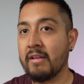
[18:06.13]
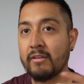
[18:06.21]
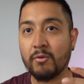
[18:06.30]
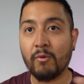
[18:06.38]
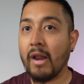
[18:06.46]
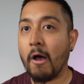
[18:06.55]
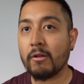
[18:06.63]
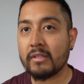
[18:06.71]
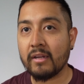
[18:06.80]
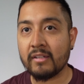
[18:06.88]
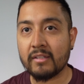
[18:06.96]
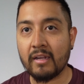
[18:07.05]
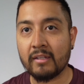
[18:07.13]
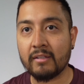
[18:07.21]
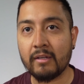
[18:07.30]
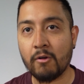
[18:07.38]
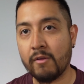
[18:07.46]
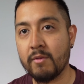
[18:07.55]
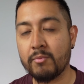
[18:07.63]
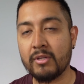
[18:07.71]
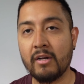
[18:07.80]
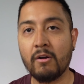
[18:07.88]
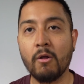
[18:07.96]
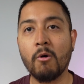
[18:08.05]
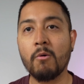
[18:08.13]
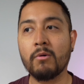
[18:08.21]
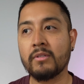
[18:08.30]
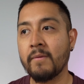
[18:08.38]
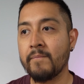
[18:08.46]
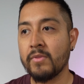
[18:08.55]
too loud at 100% load,